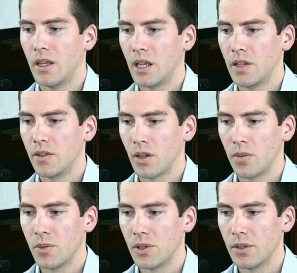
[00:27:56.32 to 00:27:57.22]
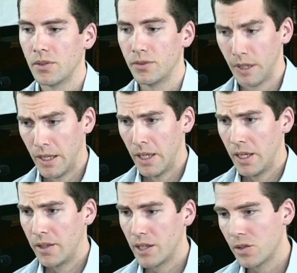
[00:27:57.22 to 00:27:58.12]
in terms of,
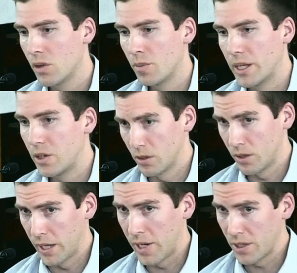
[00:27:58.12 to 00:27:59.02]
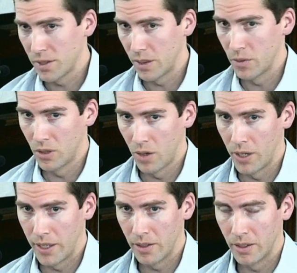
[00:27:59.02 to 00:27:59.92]
there's not many congregations that will go
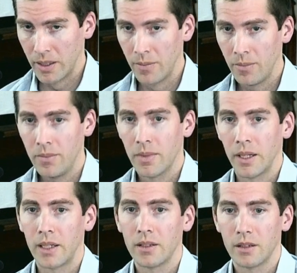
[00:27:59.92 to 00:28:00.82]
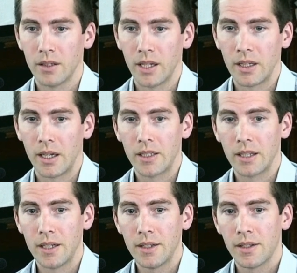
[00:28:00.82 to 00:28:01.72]
out on a limb like Luck
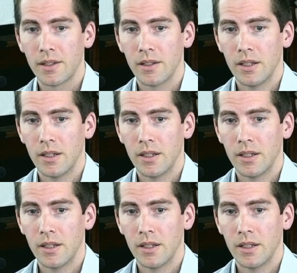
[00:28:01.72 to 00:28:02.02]
does,